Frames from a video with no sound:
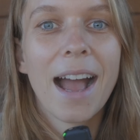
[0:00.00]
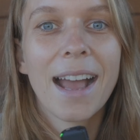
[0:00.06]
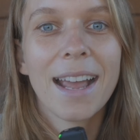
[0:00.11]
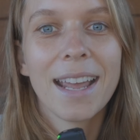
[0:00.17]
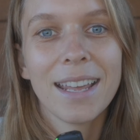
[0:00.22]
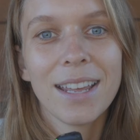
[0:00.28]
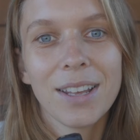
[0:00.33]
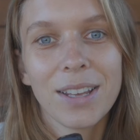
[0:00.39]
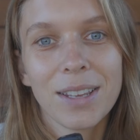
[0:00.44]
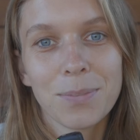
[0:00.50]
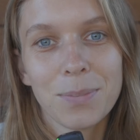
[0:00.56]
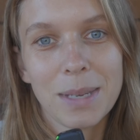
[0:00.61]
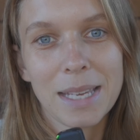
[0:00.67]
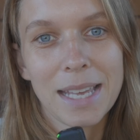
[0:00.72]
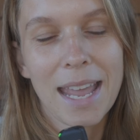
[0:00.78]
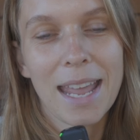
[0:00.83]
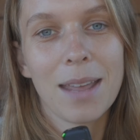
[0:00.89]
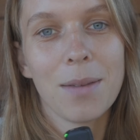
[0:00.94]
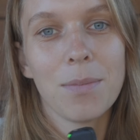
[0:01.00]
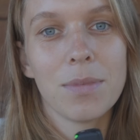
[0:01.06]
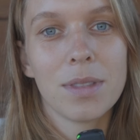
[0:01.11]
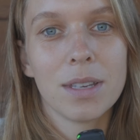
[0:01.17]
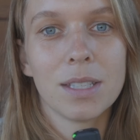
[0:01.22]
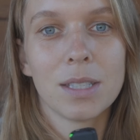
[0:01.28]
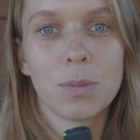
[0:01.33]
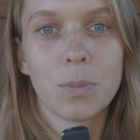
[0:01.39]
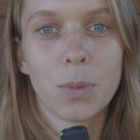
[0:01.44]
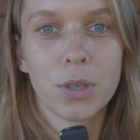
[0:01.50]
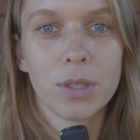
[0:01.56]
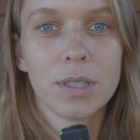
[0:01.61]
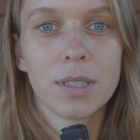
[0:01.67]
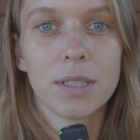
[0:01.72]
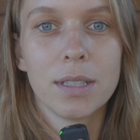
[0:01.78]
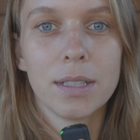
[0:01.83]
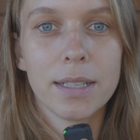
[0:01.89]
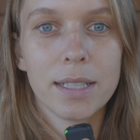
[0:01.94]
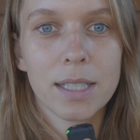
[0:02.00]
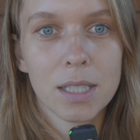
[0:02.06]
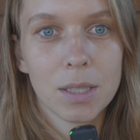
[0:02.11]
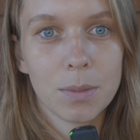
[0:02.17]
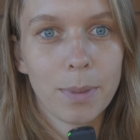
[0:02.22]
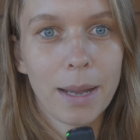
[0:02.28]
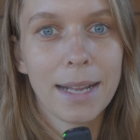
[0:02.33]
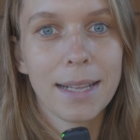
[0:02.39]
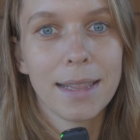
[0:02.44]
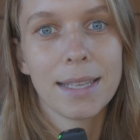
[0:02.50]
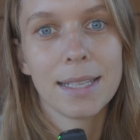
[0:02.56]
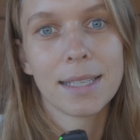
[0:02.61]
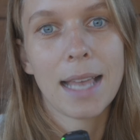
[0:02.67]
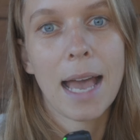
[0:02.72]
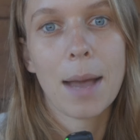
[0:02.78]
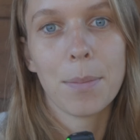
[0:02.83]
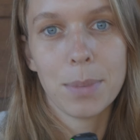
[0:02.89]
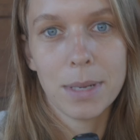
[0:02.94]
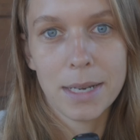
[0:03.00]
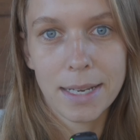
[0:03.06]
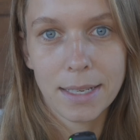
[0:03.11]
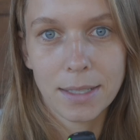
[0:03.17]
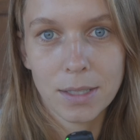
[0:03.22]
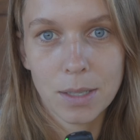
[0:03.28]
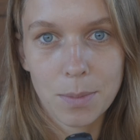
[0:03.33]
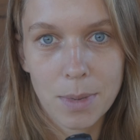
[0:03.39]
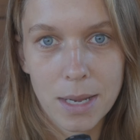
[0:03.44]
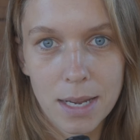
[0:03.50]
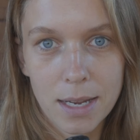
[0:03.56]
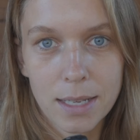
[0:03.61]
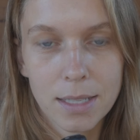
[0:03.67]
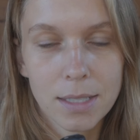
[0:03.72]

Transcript: I became this person despite this happening to me.